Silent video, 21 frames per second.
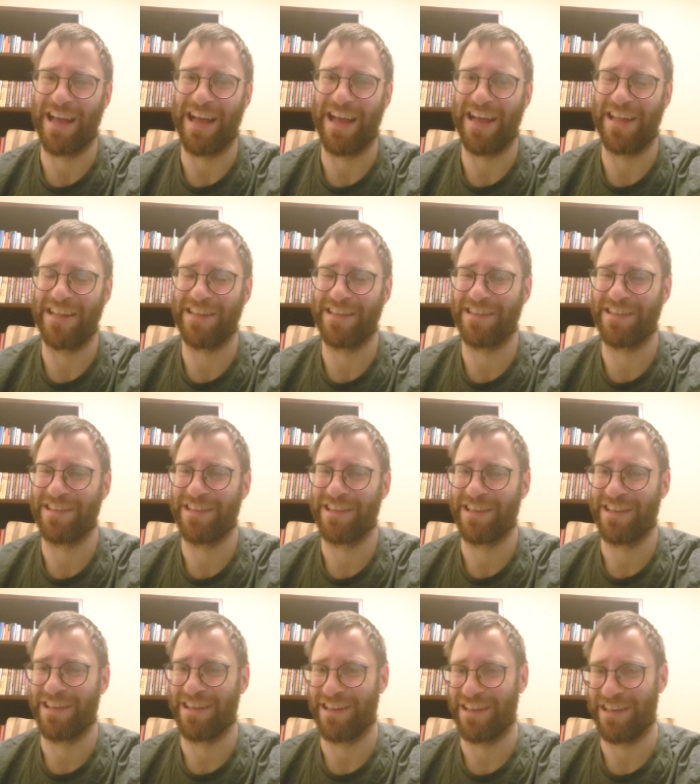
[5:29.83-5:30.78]
and
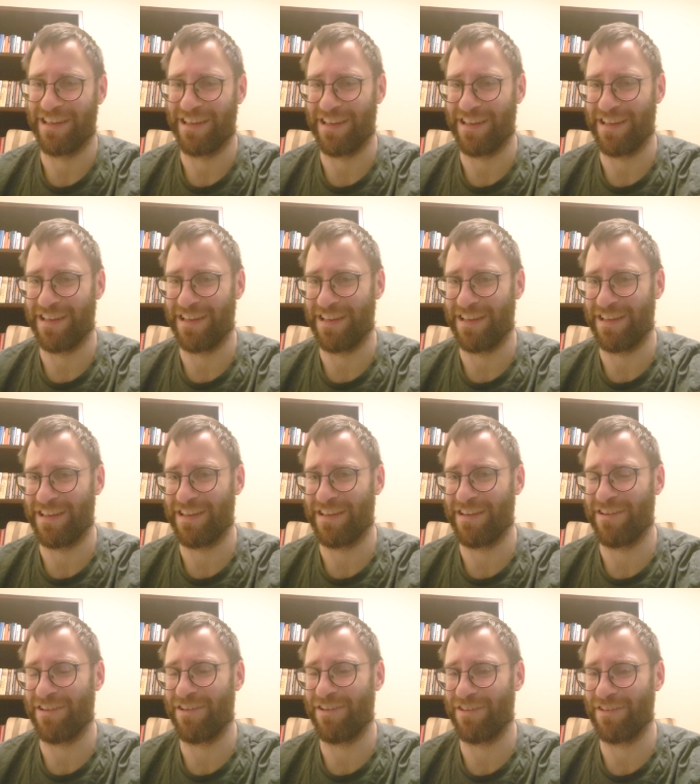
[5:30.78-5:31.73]

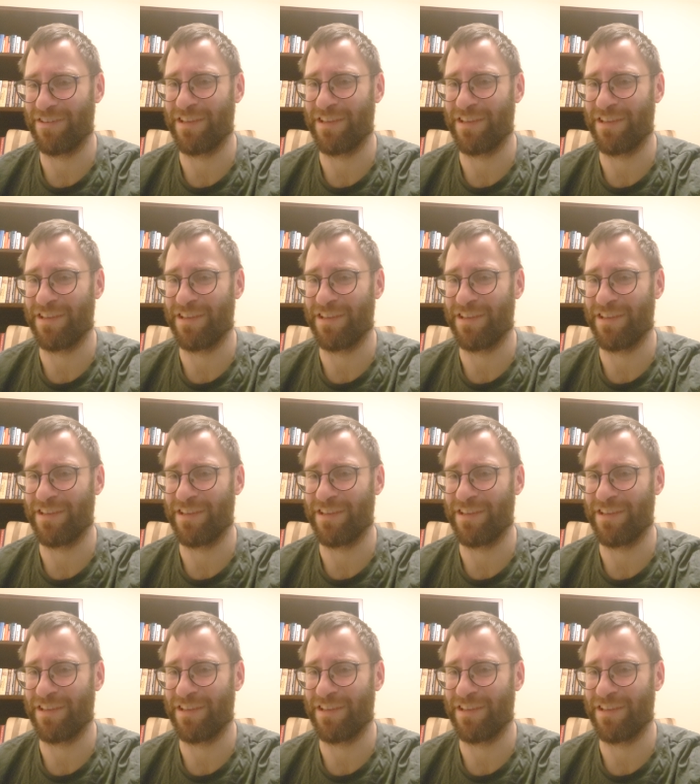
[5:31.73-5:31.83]
uh,